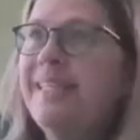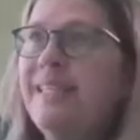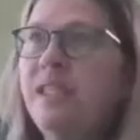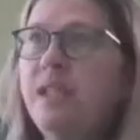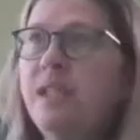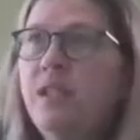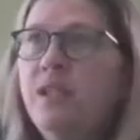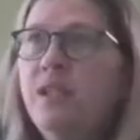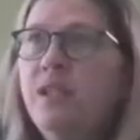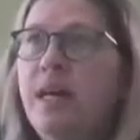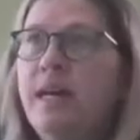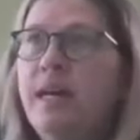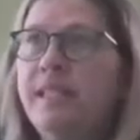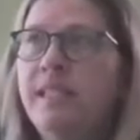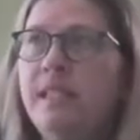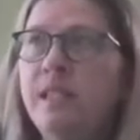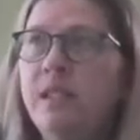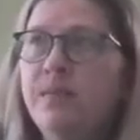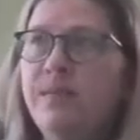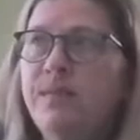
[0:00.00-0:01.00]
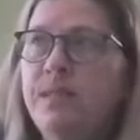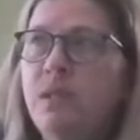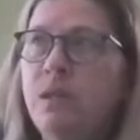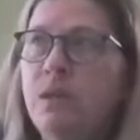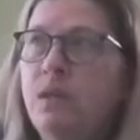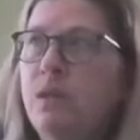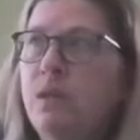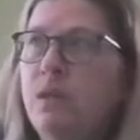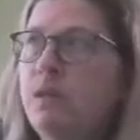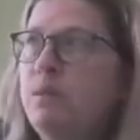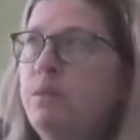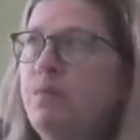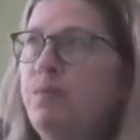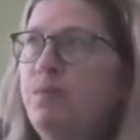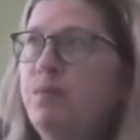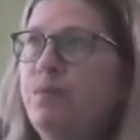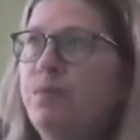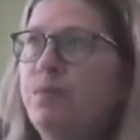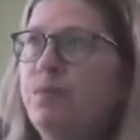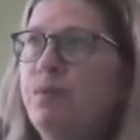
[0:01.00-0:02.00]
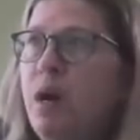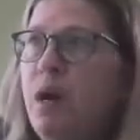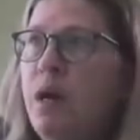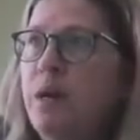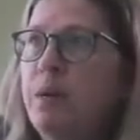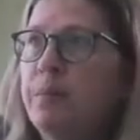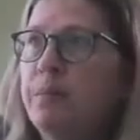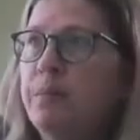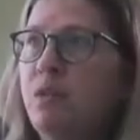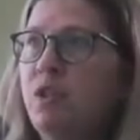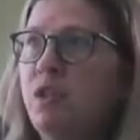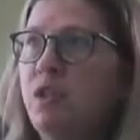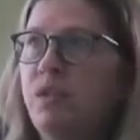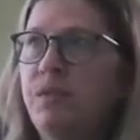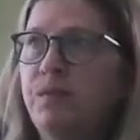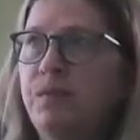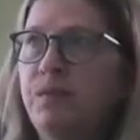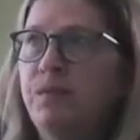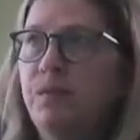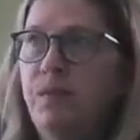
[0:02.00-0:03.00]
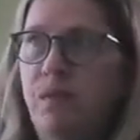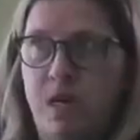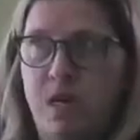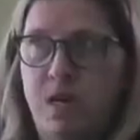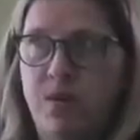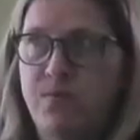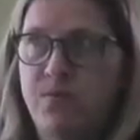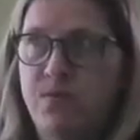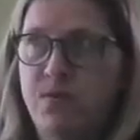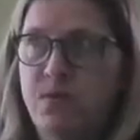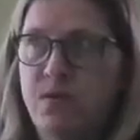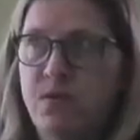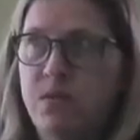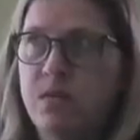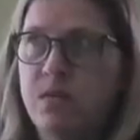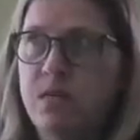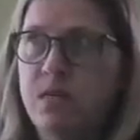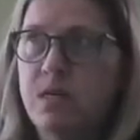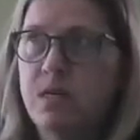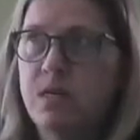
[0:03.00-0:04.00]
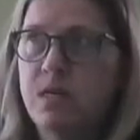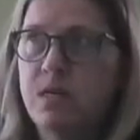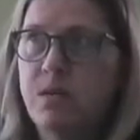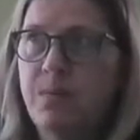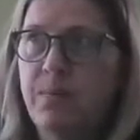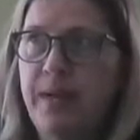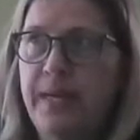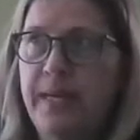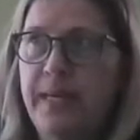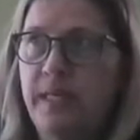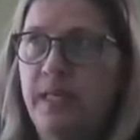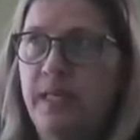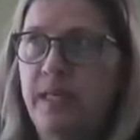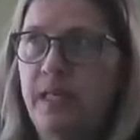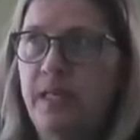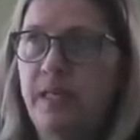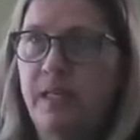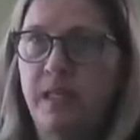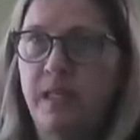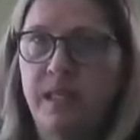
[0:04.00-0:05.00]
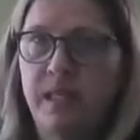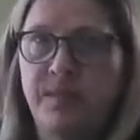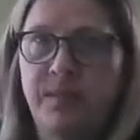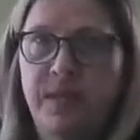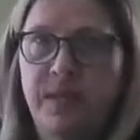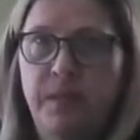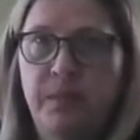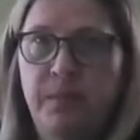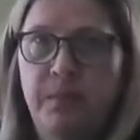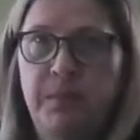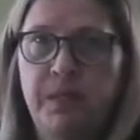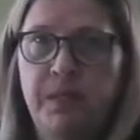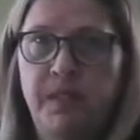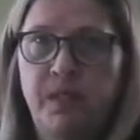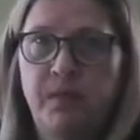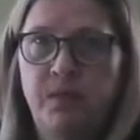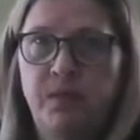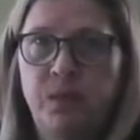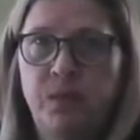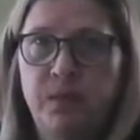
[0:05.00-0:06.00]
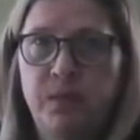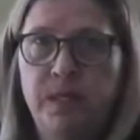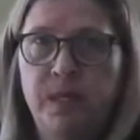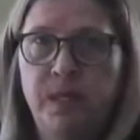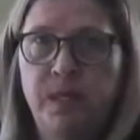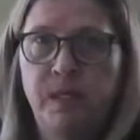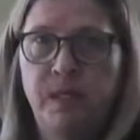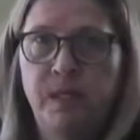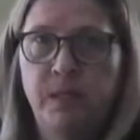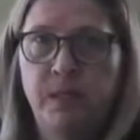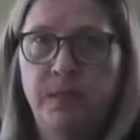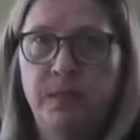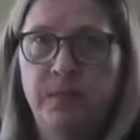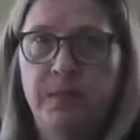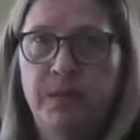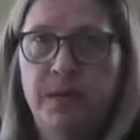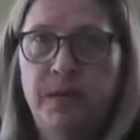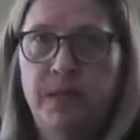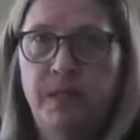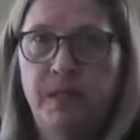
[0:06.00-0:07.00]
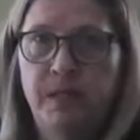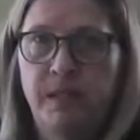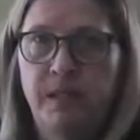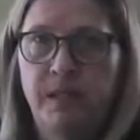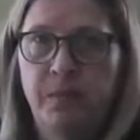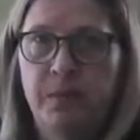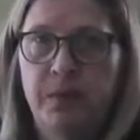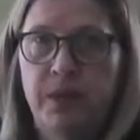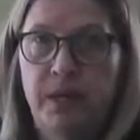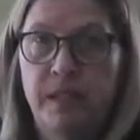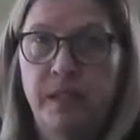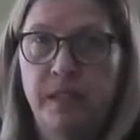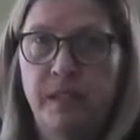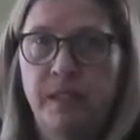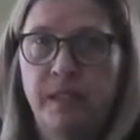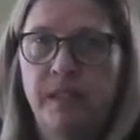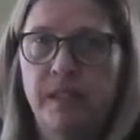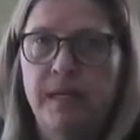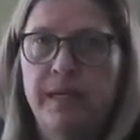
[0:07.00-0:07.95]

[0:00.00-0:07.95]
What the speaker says: still haven't heard from Chief Nyber, but I think they've had a busy few weeks, so I'm not surprised.